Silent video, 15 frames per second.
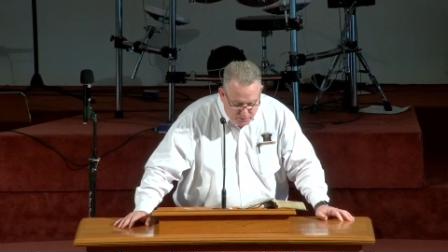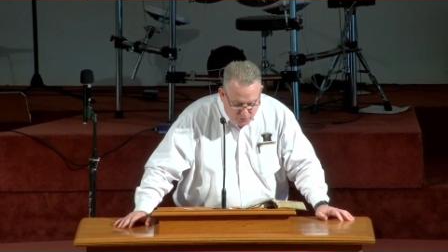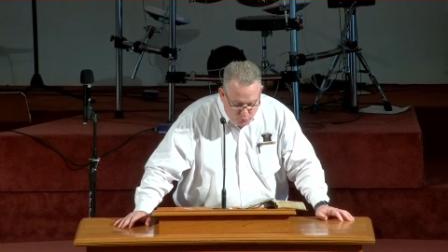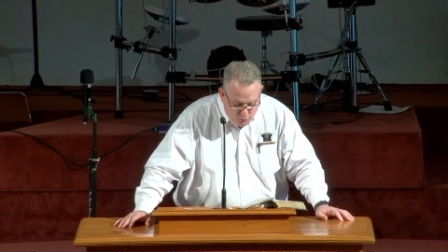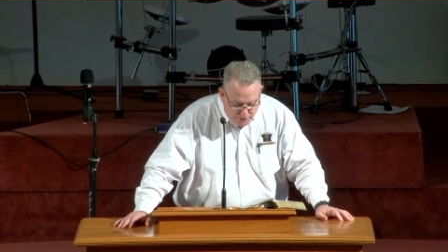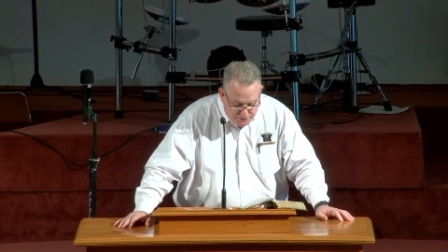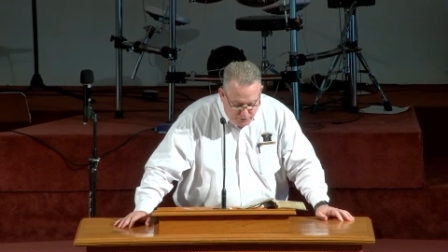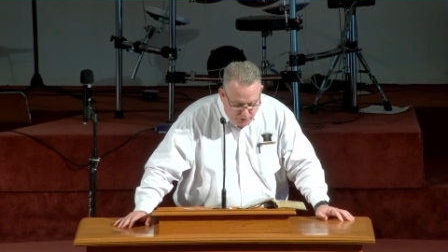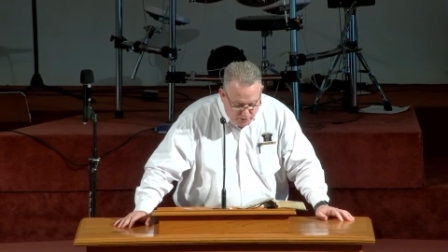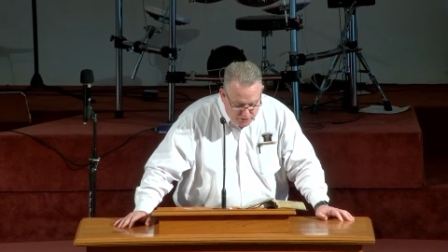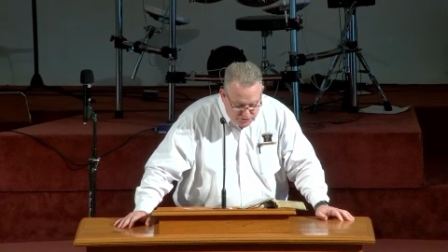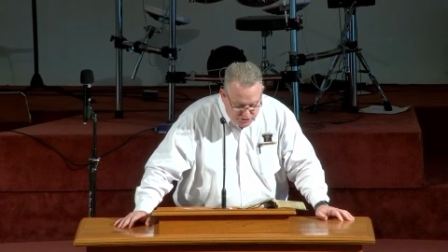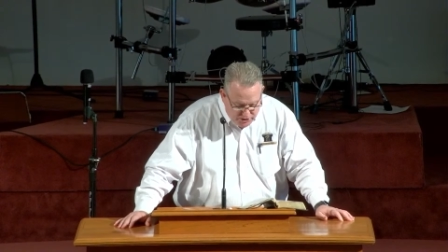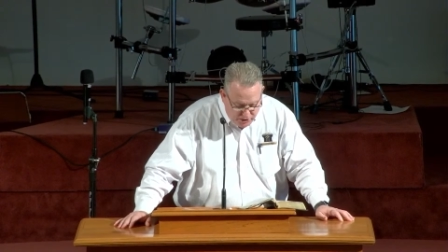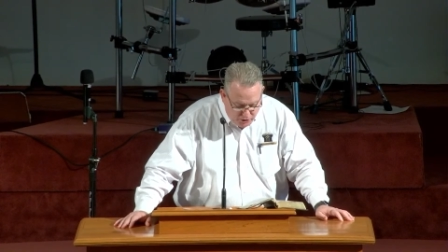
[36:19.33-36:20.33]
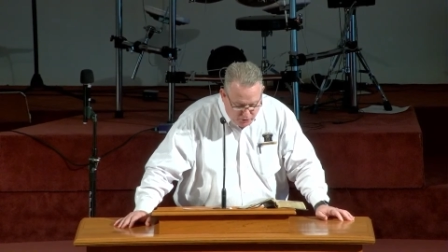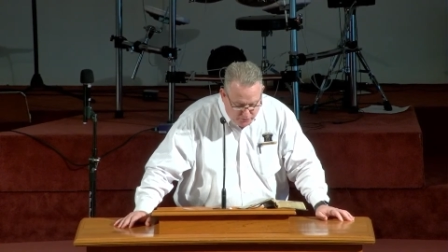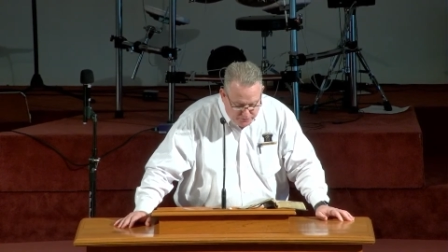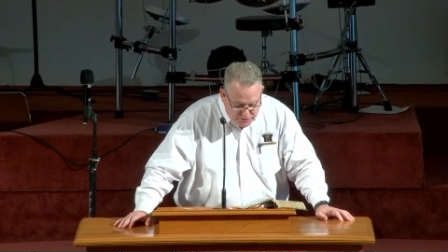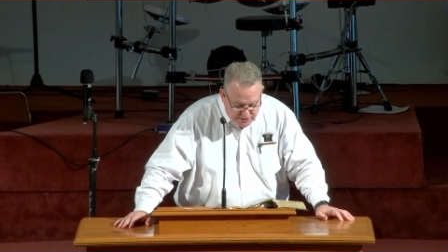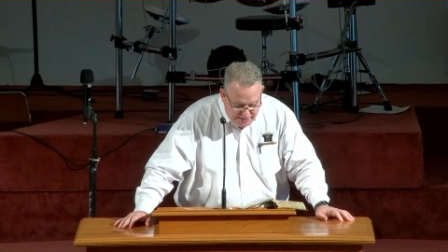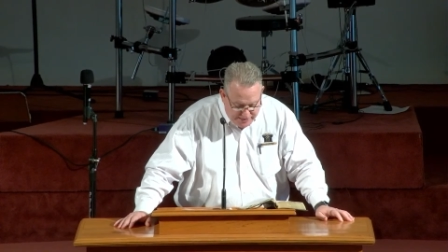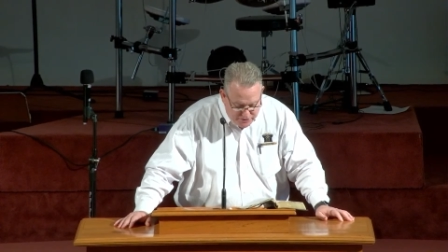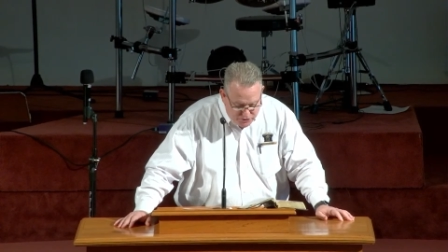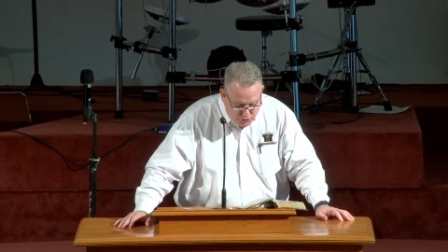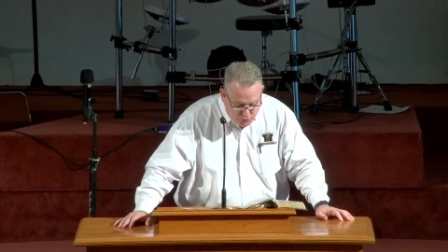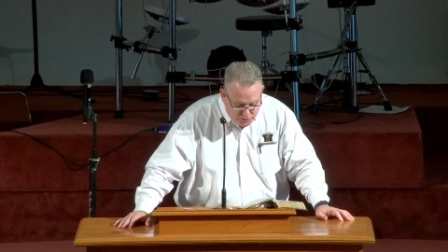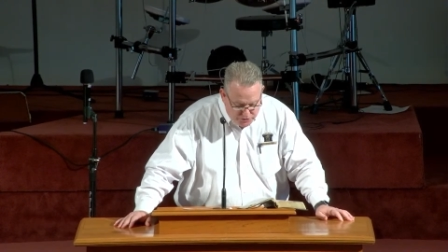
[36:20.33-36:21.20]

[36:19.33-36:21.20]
with ourselves as your